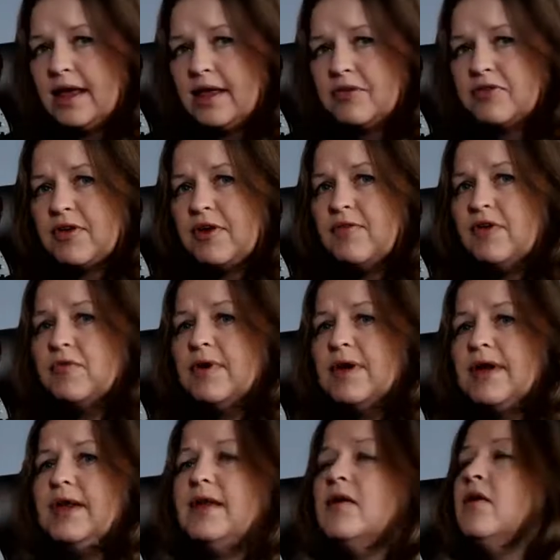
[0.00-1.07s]
A7,
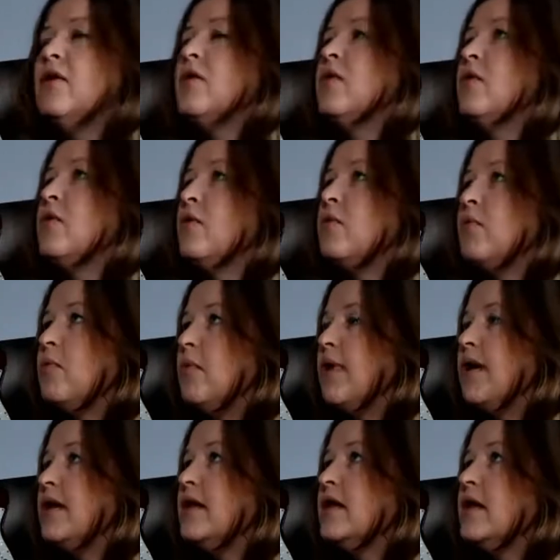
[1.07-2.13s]
ready?
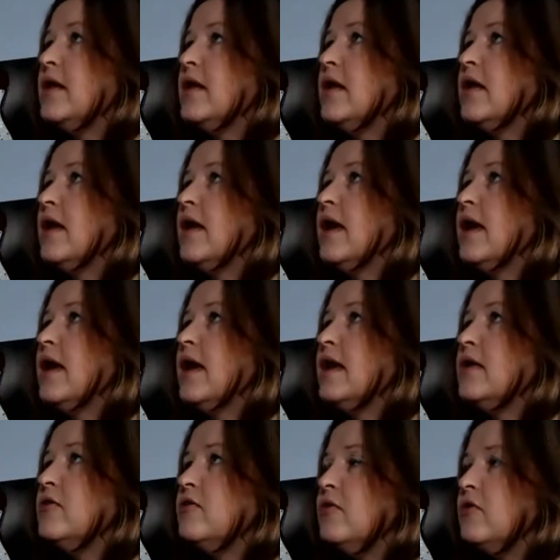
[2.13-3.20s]
1
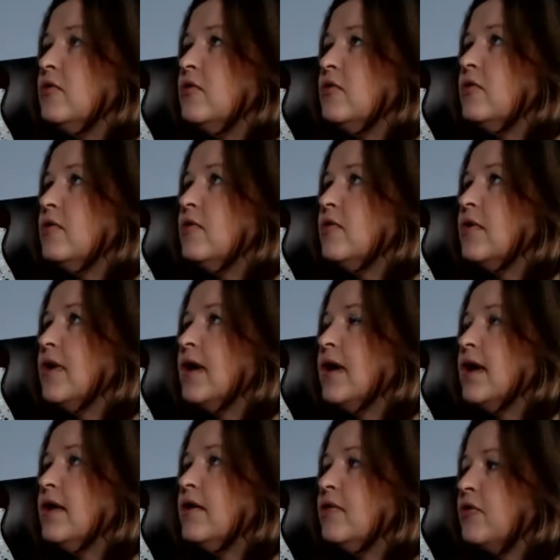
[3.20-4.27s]
and 2
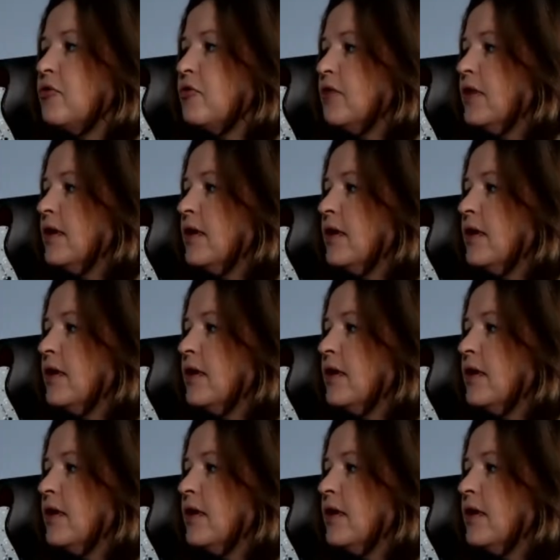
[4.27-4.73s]
and 3,